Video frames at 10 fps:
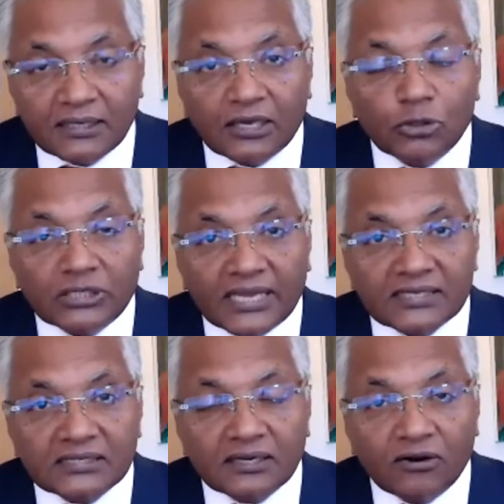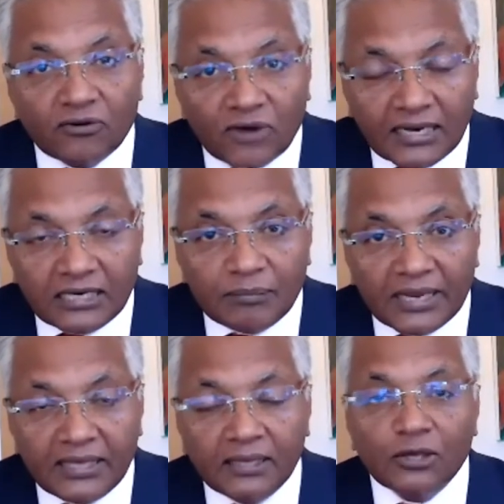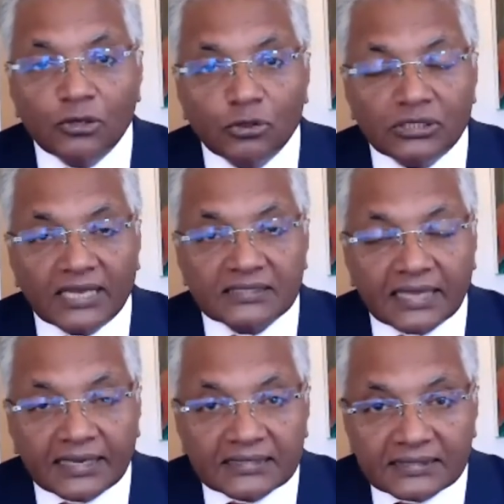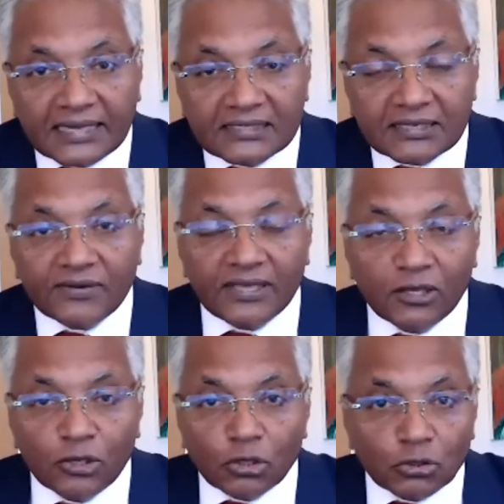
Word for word: you test randomly, you test extensively,